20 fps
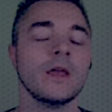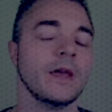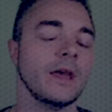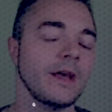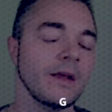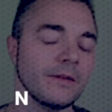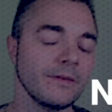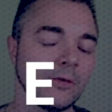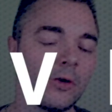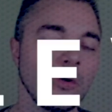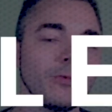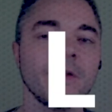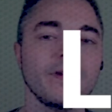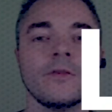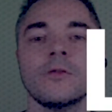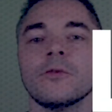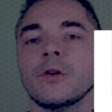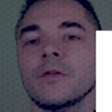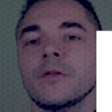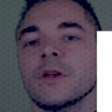As always
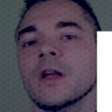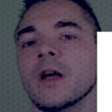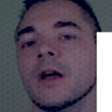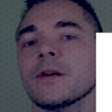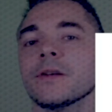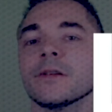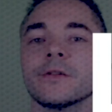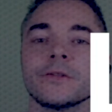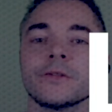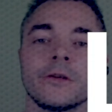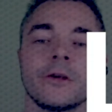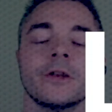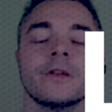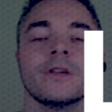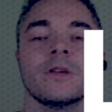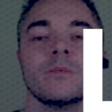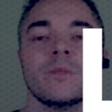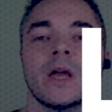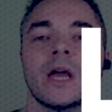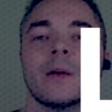in Rivengard,
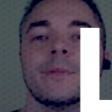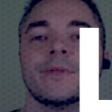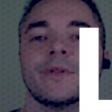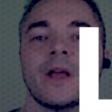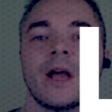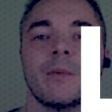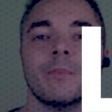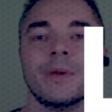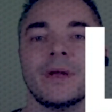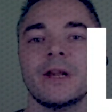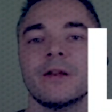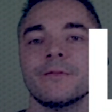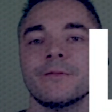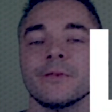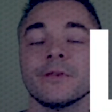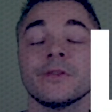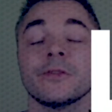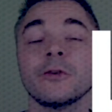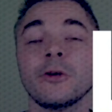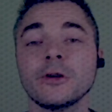certain maps are better
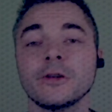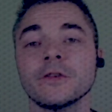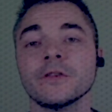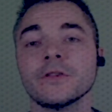for certain